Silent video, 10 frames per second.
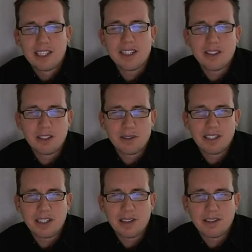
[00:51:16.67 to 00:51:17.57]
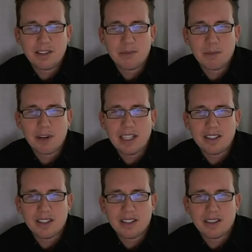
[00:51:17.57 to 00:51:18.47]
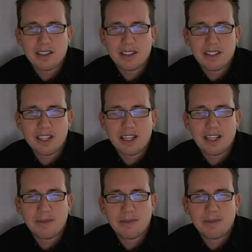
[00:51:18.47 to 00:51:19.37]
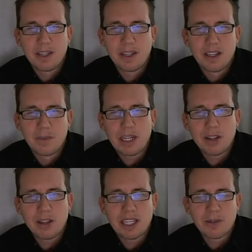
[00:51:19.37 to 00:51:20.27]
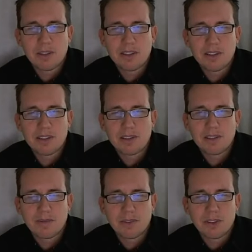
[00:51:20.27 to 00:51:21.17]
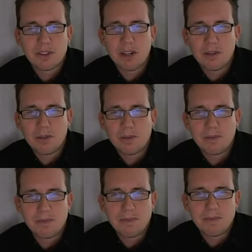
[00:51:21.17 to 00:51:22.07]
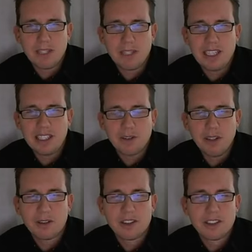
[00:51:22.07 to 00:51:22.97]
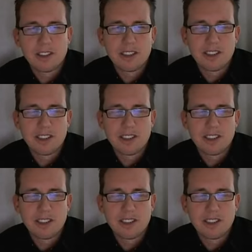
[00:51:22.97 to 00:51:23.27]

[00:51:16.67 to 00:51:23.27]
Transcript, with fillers: get into it and embrace it. Why do you think it was so easy for you?